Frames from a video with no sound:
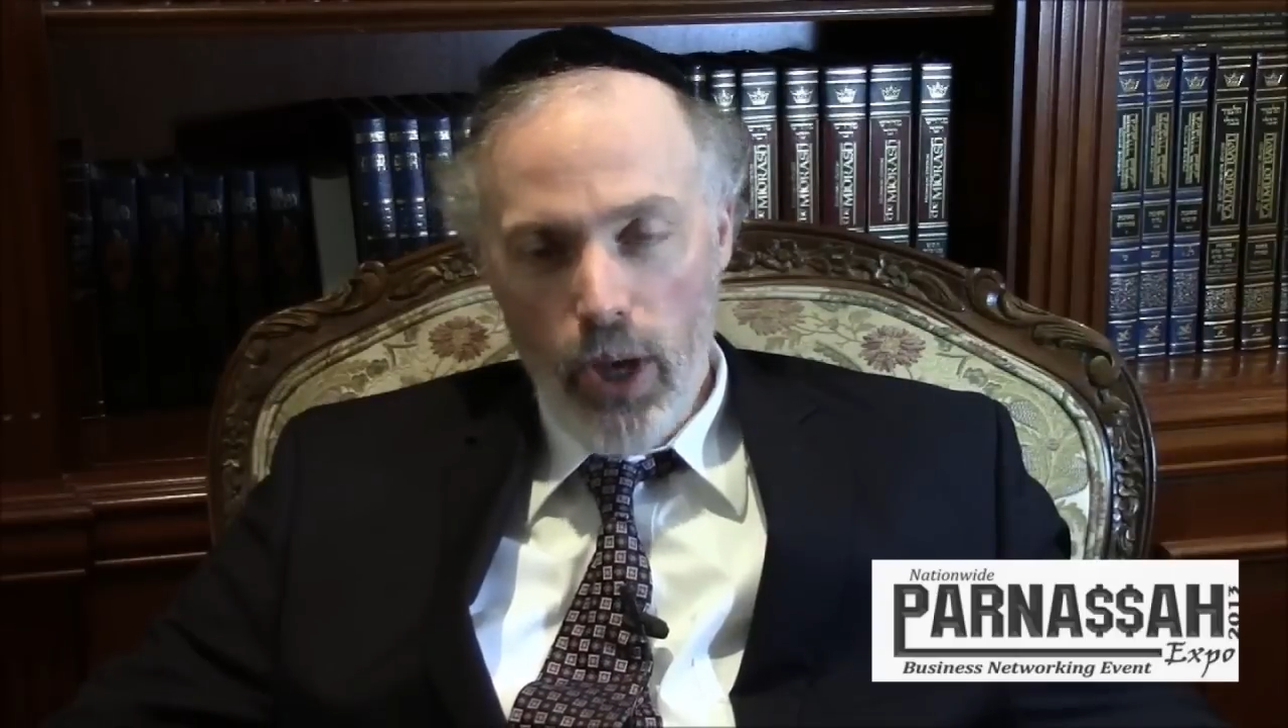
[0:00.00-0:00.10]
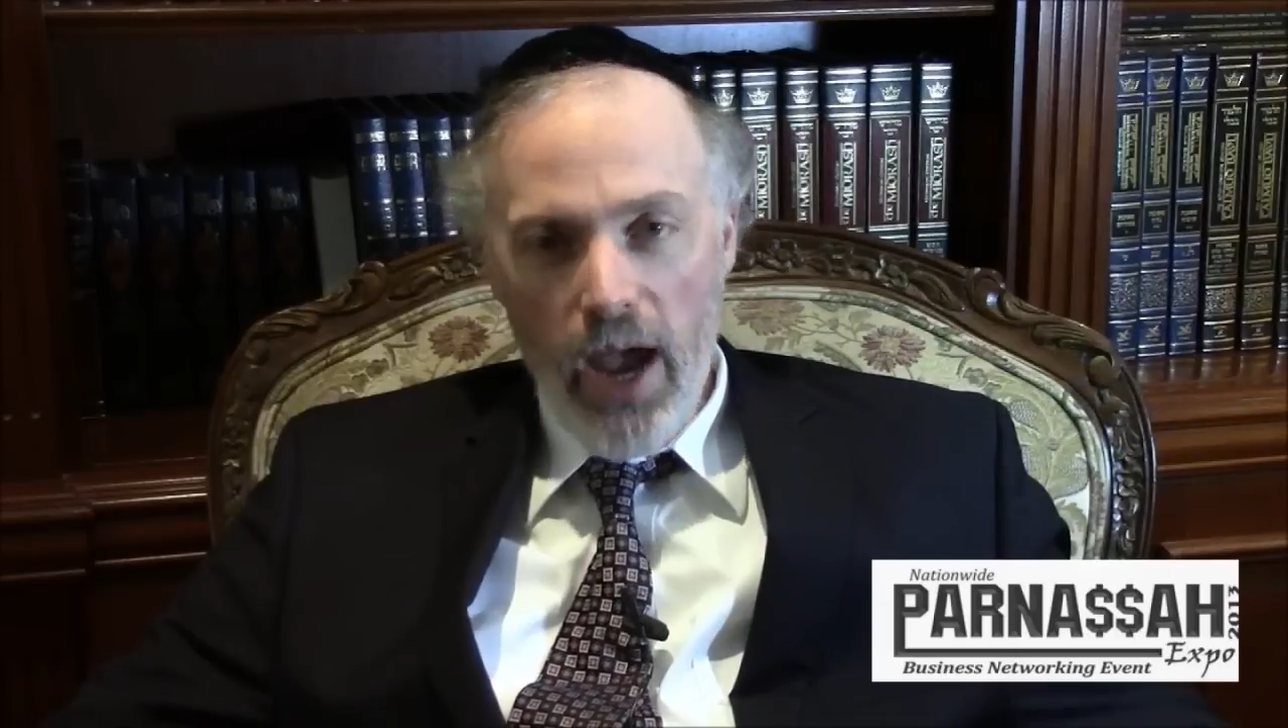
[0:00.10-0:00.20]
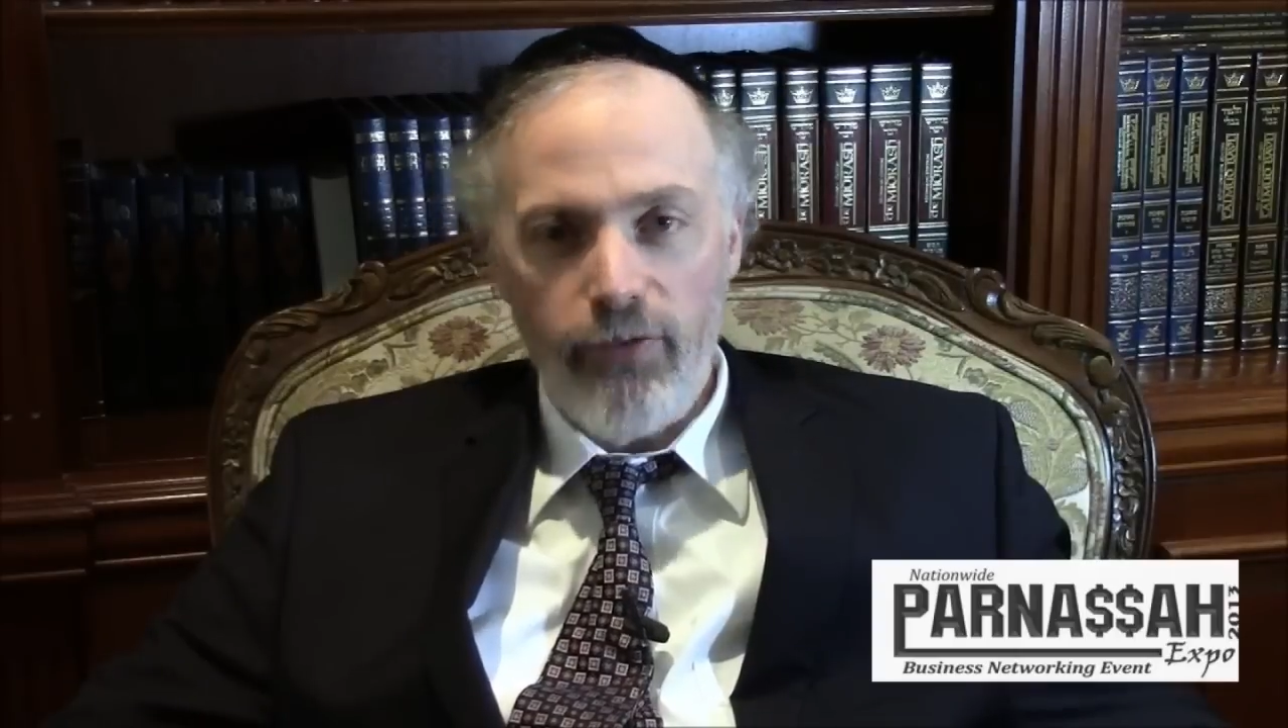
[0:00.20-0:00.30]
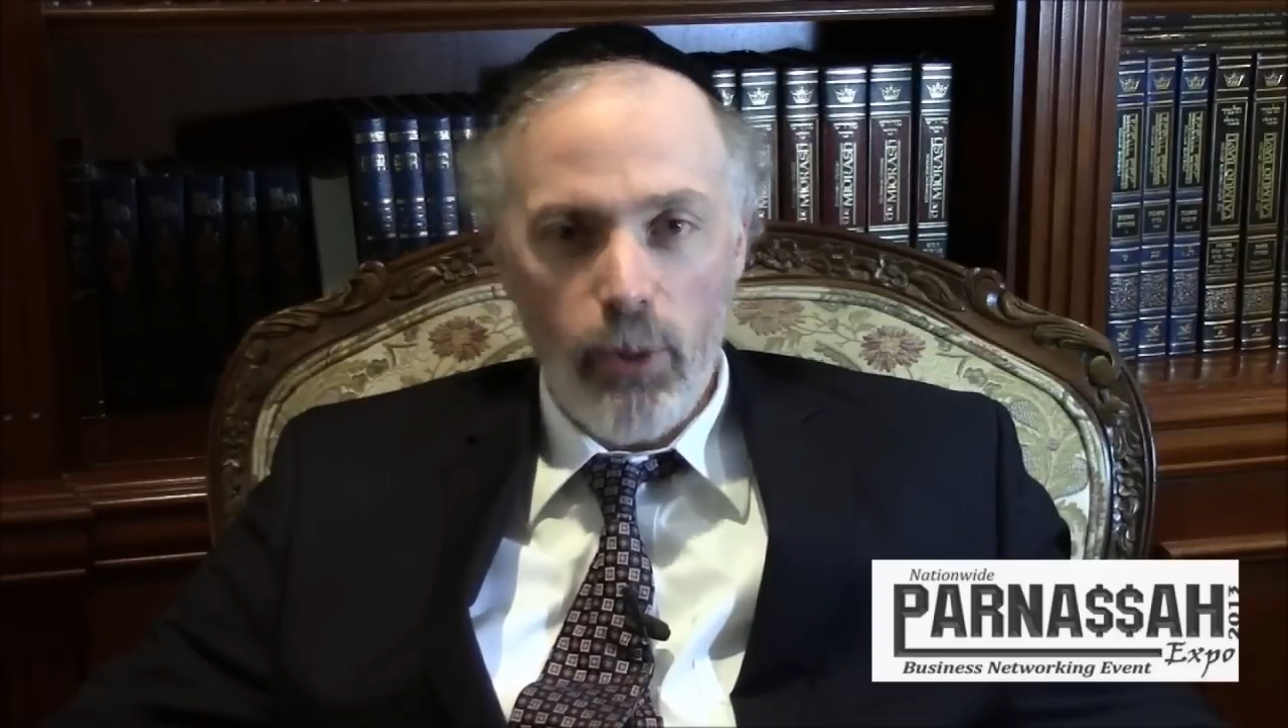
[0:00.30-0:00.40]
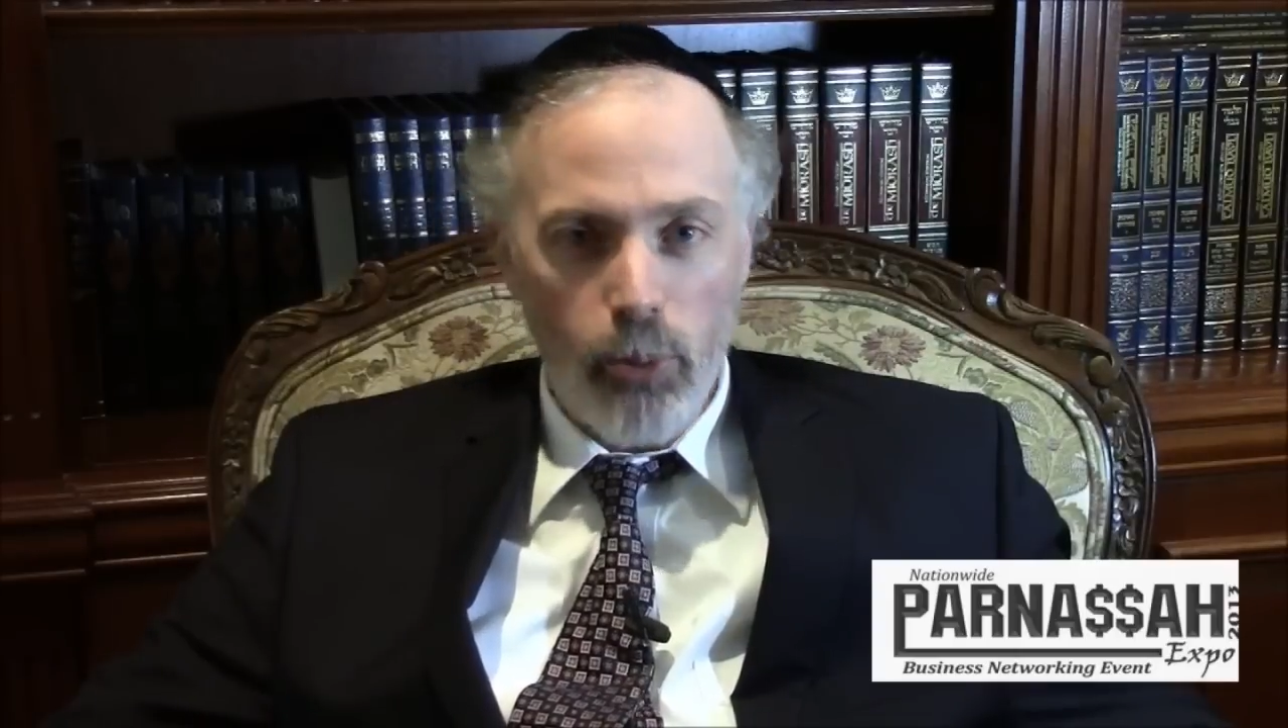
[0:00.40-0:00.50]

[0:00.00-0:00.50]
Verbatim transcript: you have to